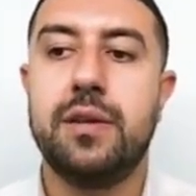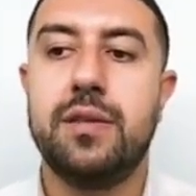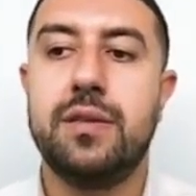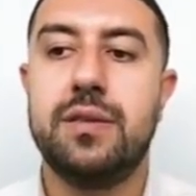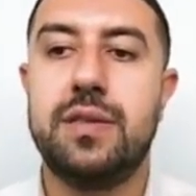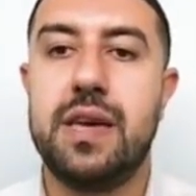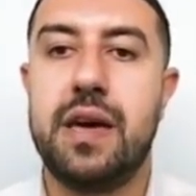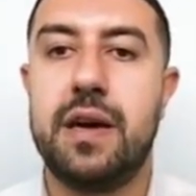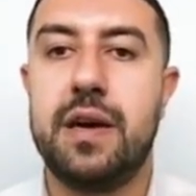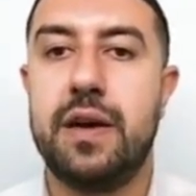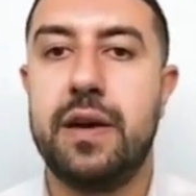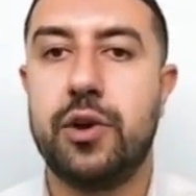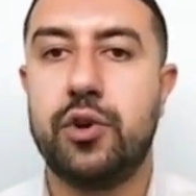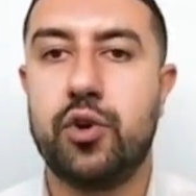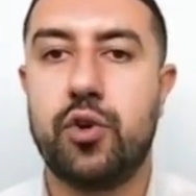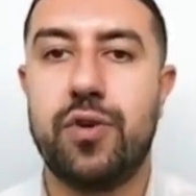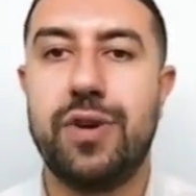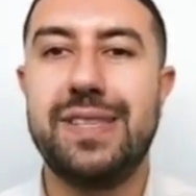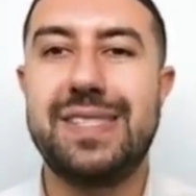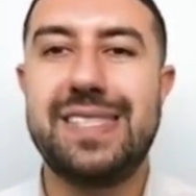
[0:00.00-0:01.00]
the
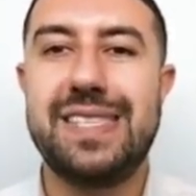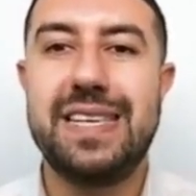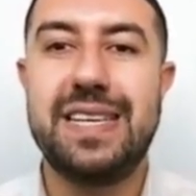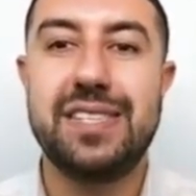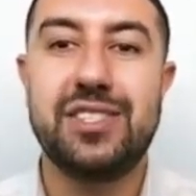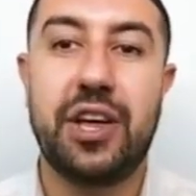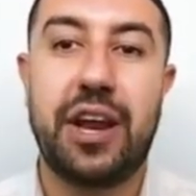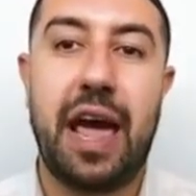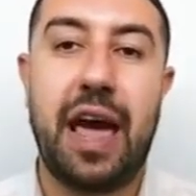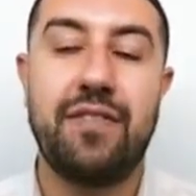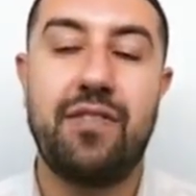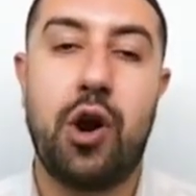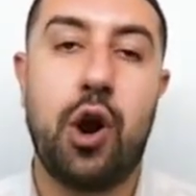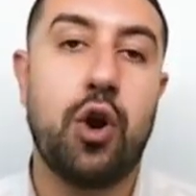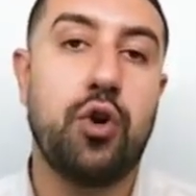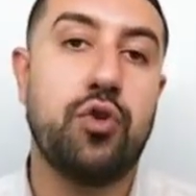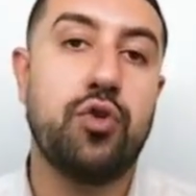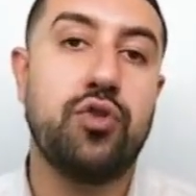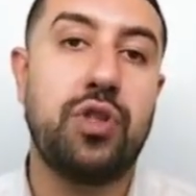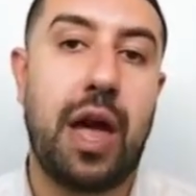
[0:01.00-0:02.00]
currency is going to have a
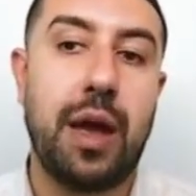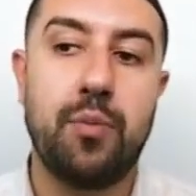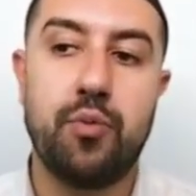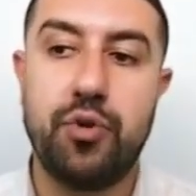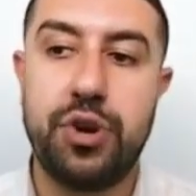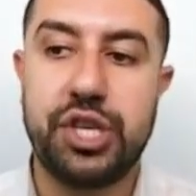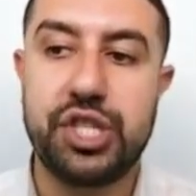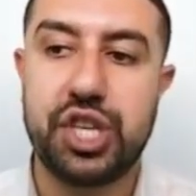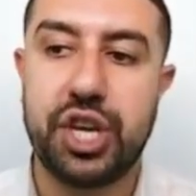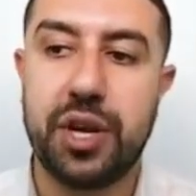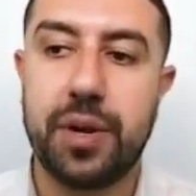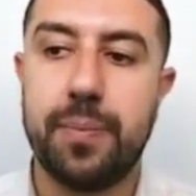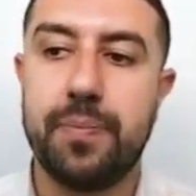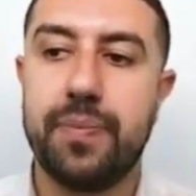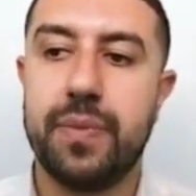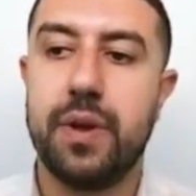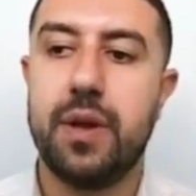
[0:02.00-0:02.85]
harder time reaching.